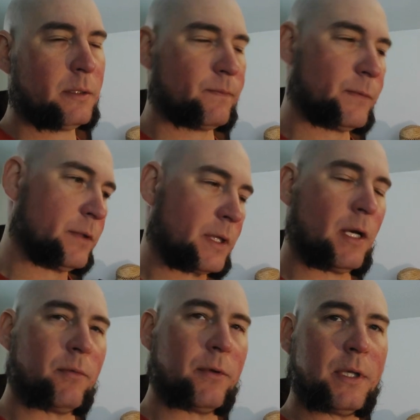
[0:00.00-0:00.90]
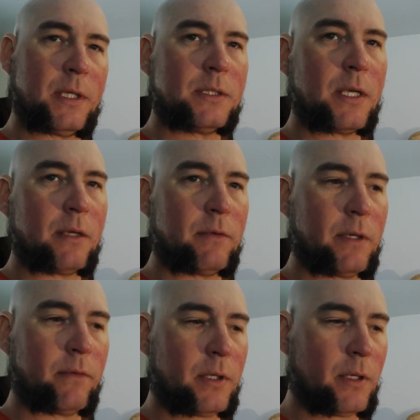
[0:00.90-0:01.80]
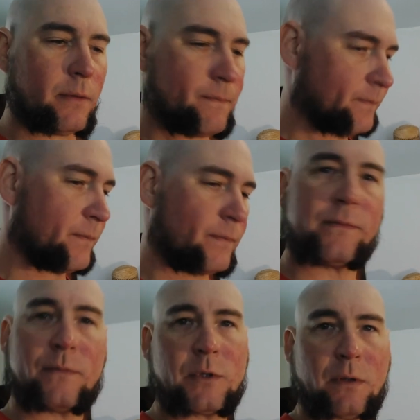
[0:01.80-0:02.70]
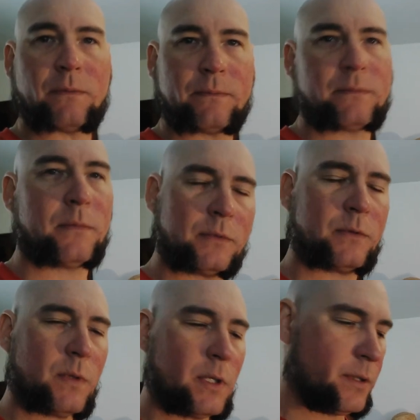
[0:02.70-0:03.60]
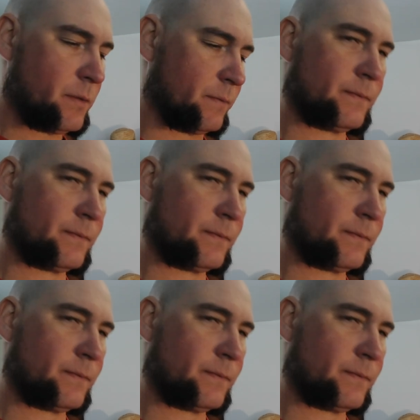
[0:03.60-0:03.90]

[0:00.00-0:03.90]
There's a couple that need saving every year. So, that's what I do.